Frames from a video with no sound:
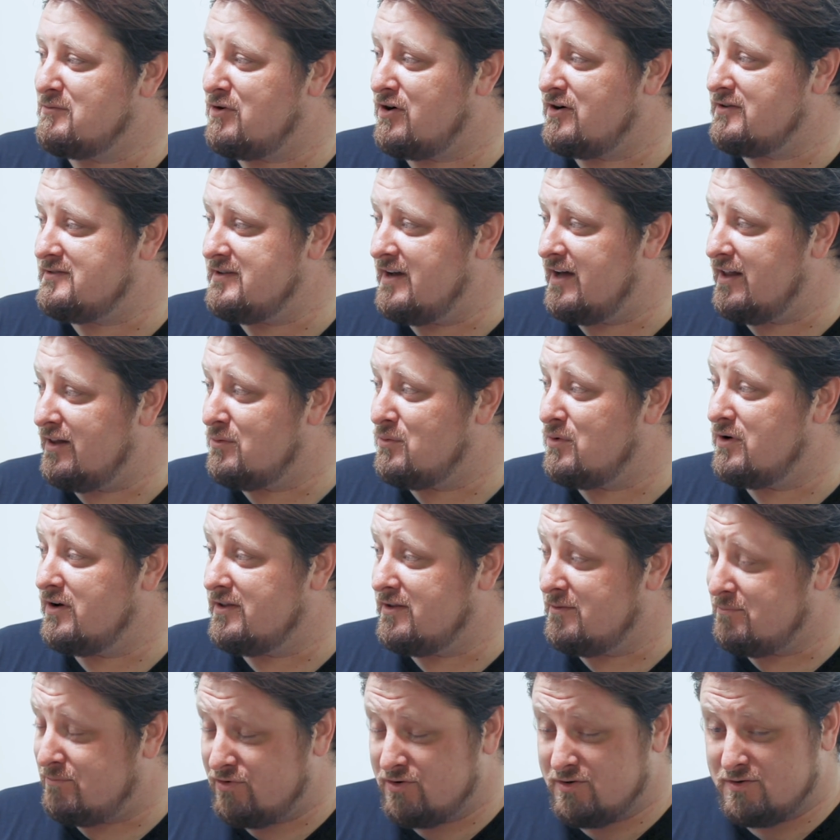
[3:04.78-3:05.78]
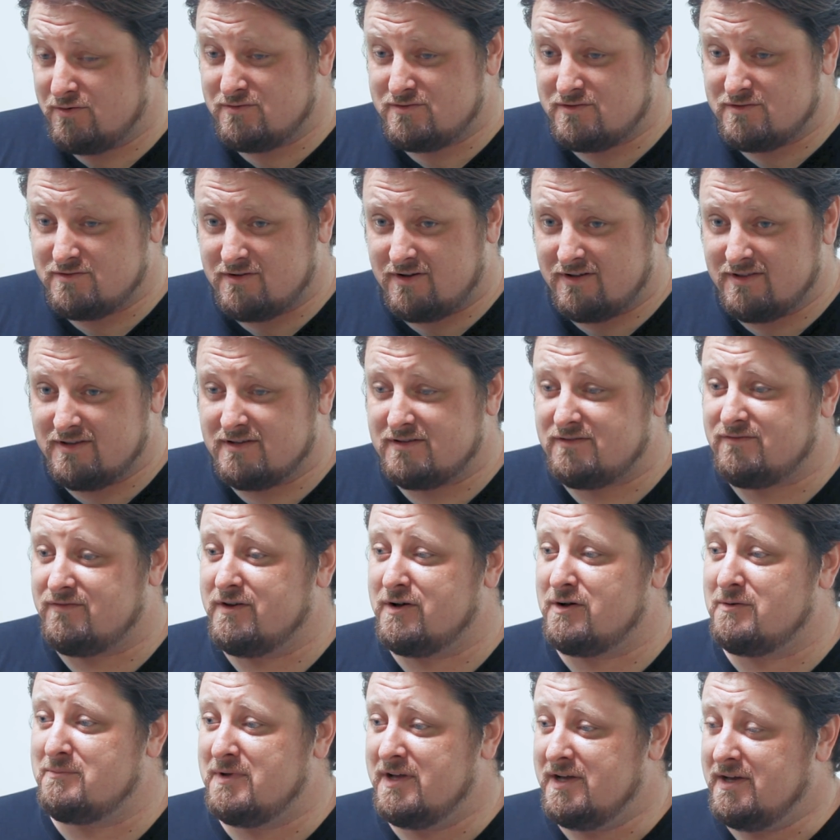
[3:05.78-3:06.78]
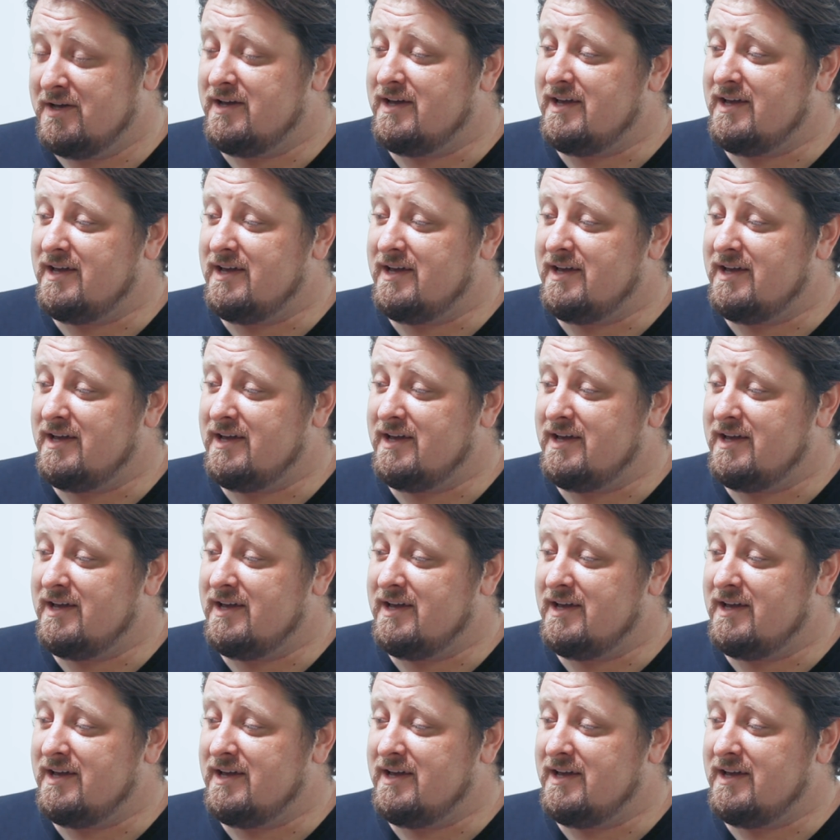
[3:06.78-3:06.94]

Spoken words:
Martell, one of the producers on this film.